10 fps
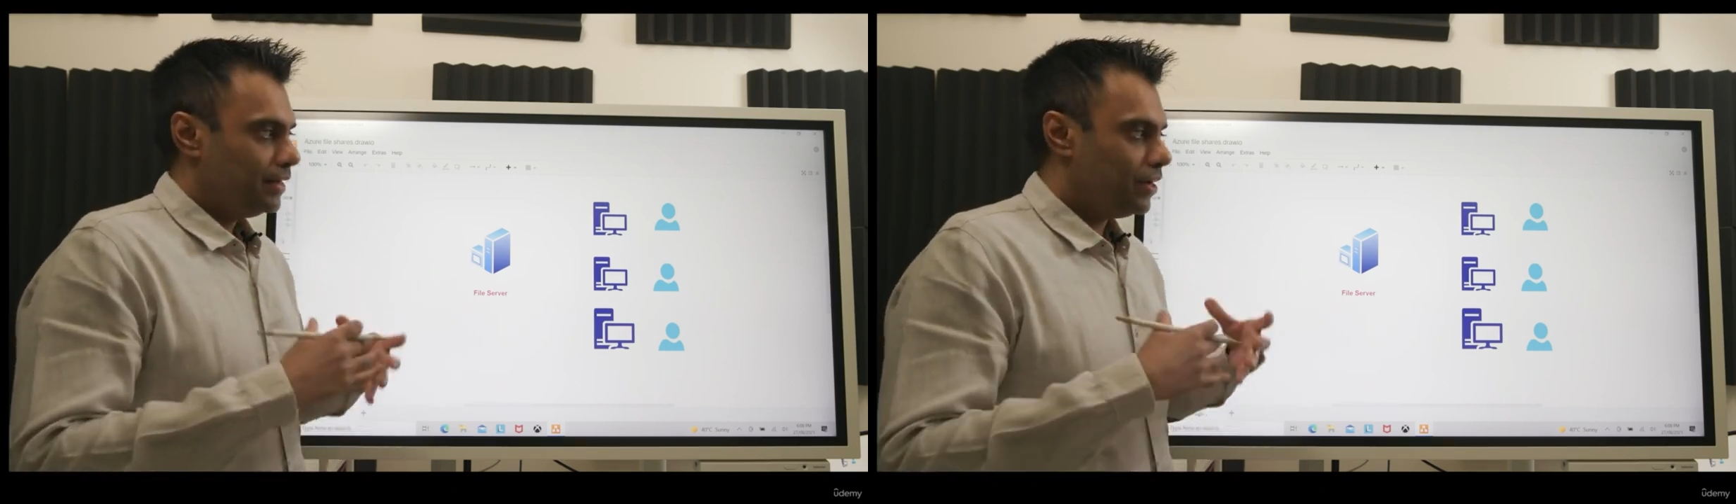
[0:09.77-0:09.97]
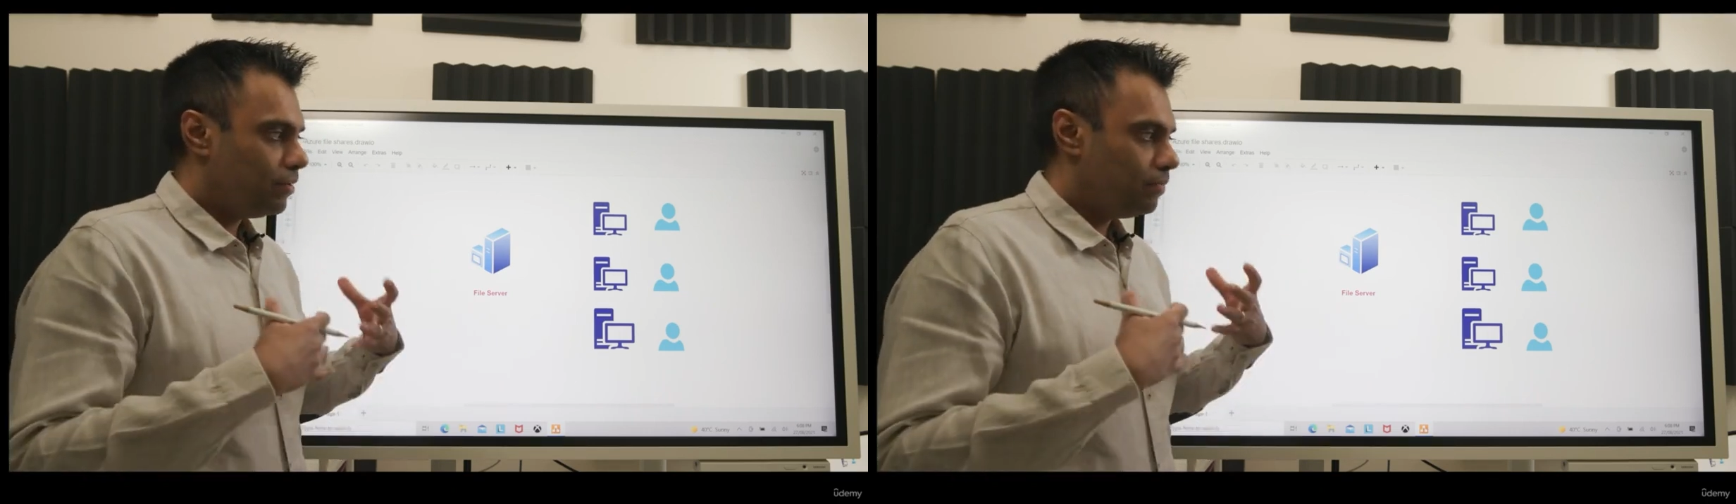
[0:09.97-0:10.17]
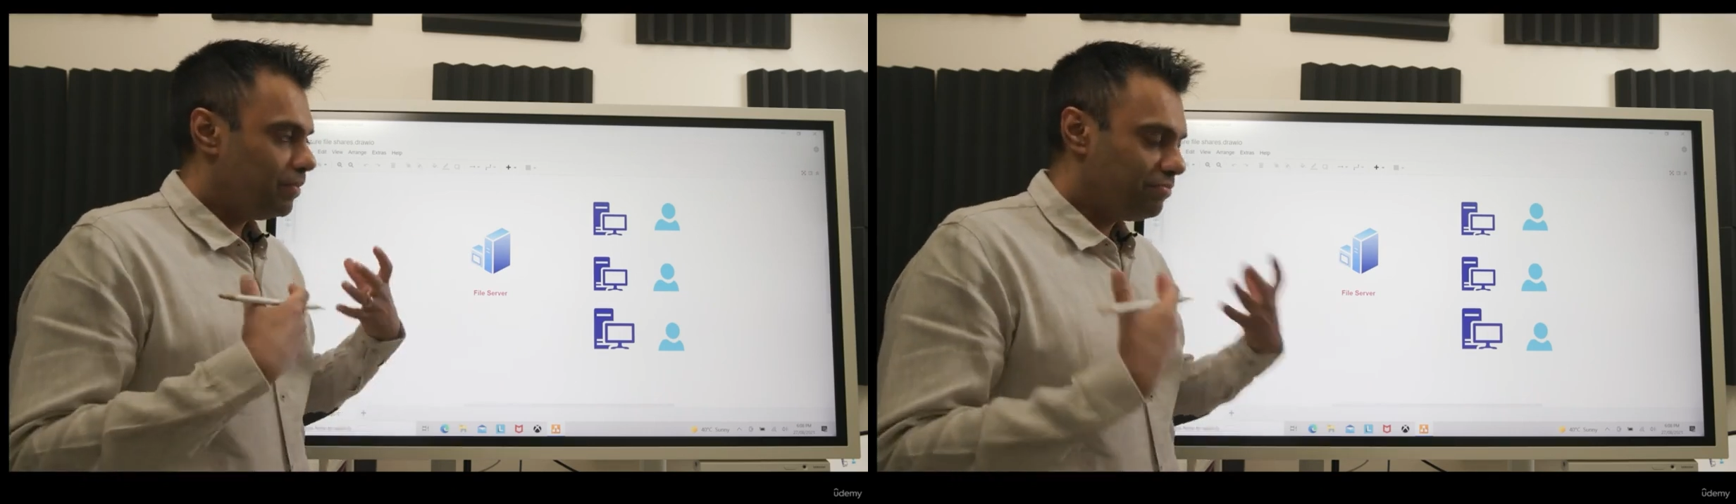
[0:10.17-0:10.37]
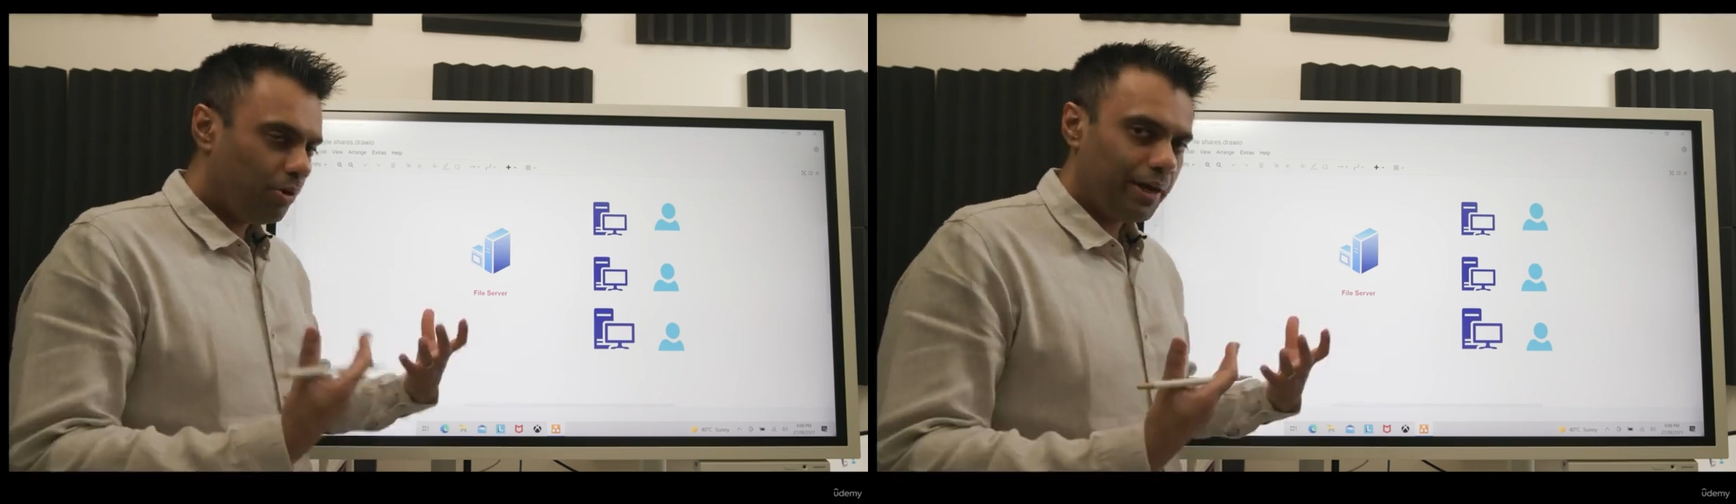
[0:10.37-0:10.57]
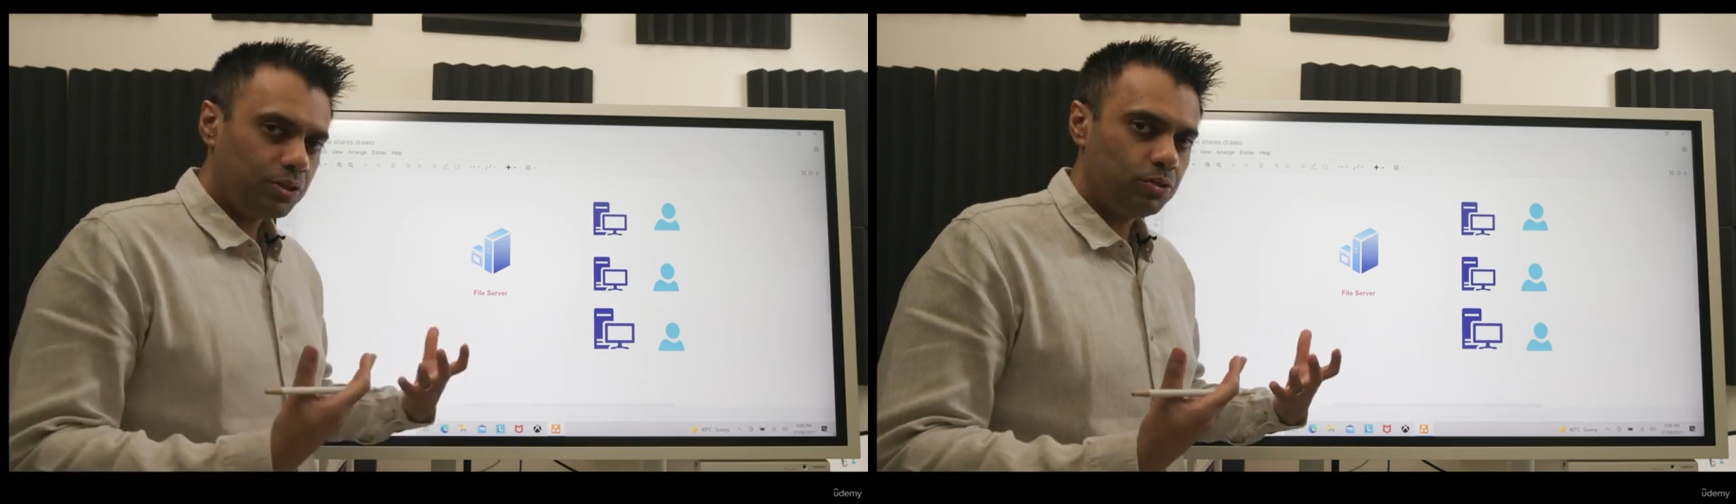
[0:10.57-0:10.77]
Now,
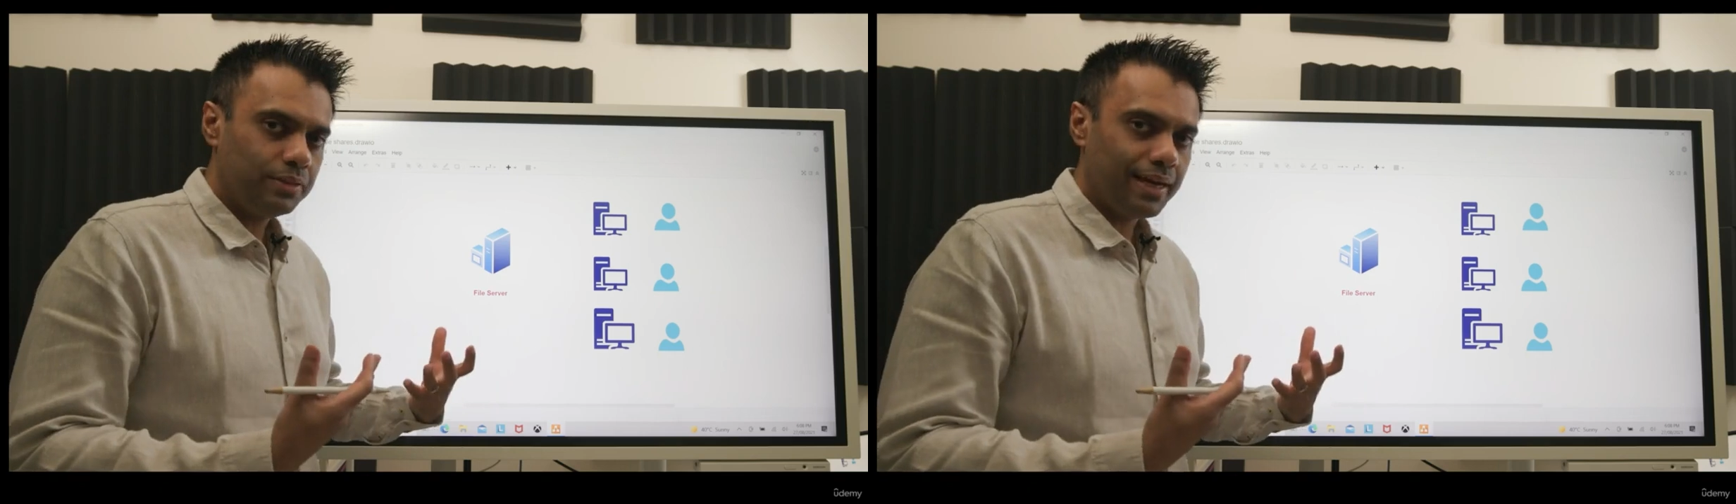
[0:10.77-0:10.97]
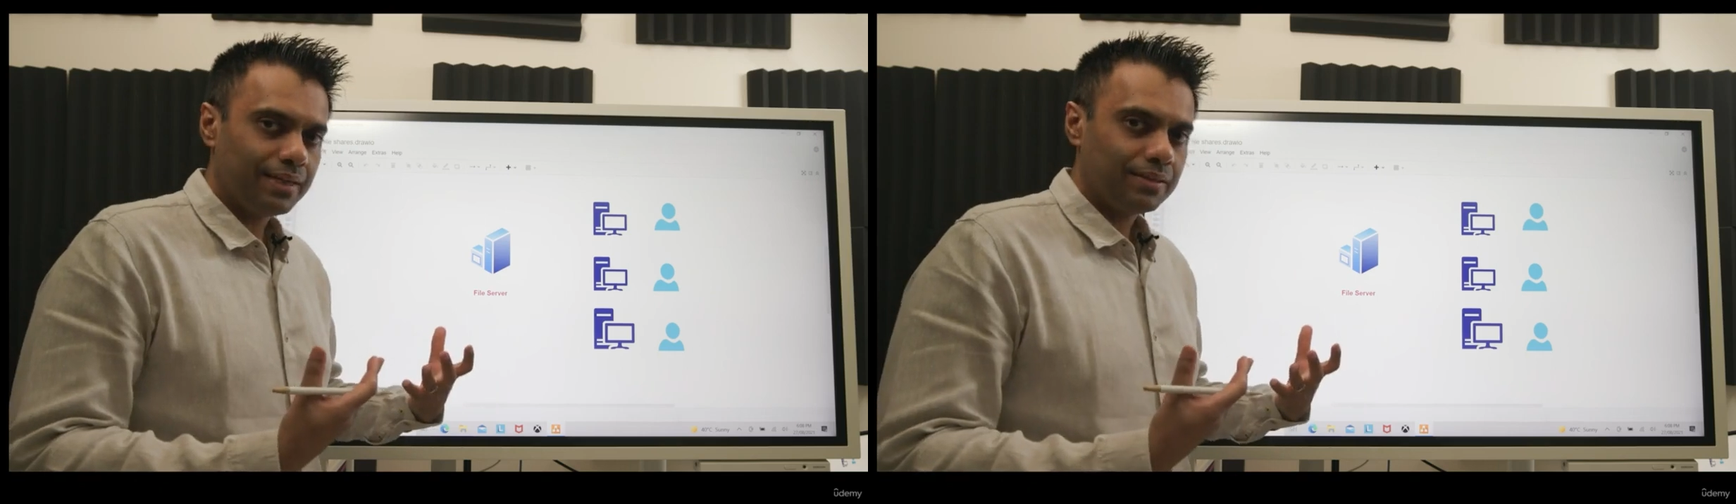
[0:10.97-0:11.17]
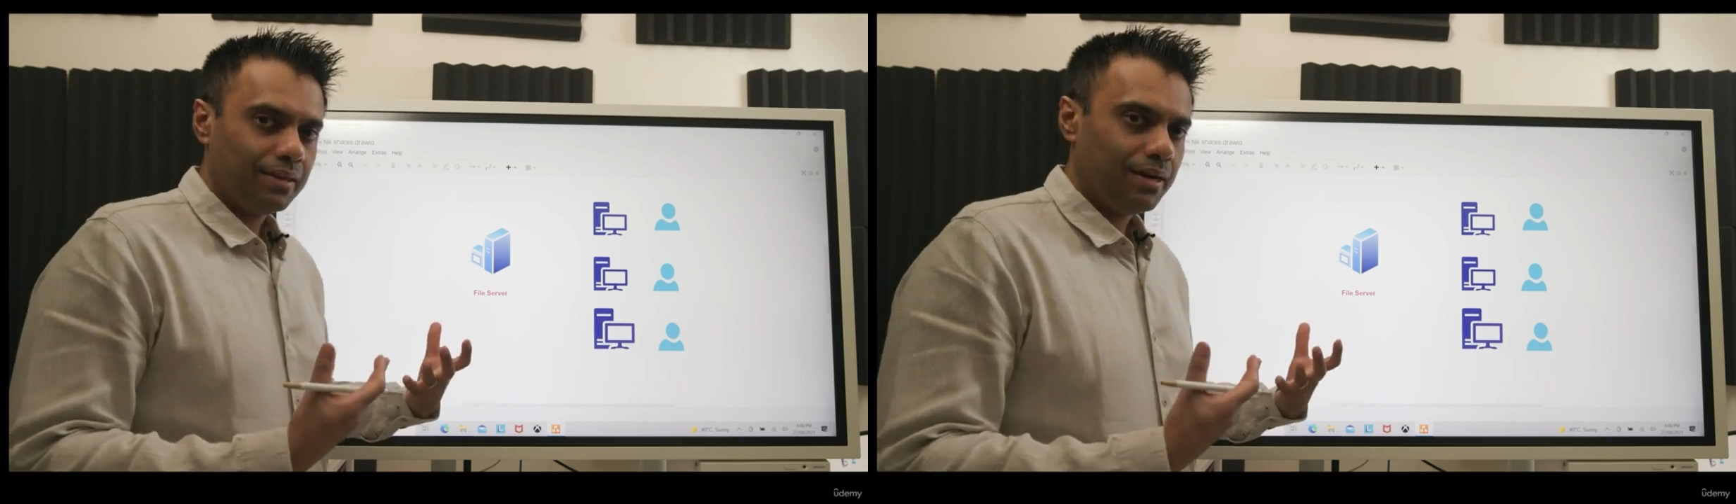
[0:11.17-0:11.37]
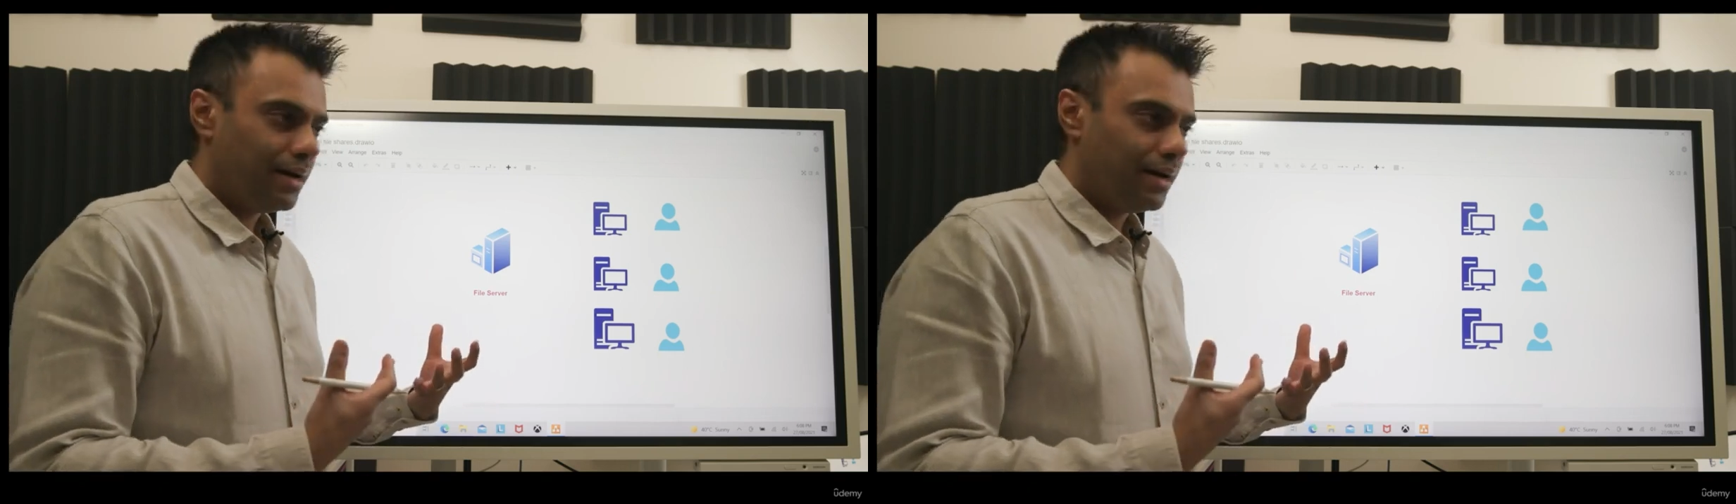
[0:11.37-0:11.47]
before I do that,